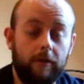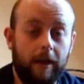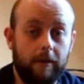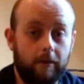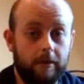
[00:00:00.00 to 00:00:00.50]

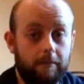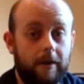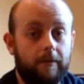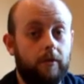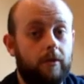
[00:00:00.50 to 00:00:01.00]
rate on the
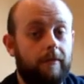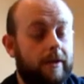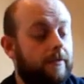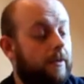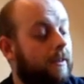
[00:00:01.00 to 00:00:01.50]
Marvel
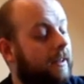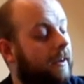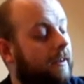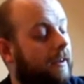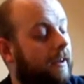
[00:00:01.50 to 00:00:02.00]
Universe front there.
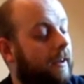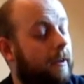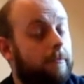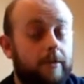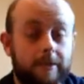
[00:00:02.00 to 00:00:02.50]

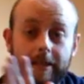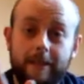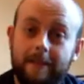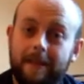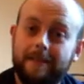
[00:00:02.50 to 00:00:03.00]
Not
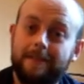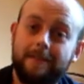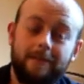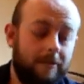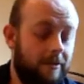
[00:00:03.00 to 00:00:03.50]
saying
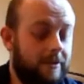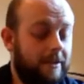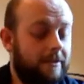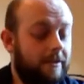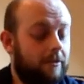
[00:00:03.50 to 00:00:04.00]
that's
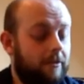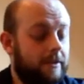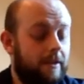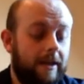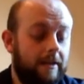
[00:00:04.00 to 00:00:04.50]
consistent across
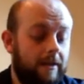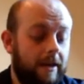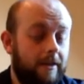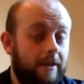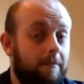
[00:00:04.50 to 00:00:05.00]
the line or
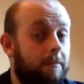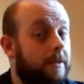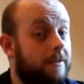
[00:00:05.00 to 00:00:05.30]
anything, but...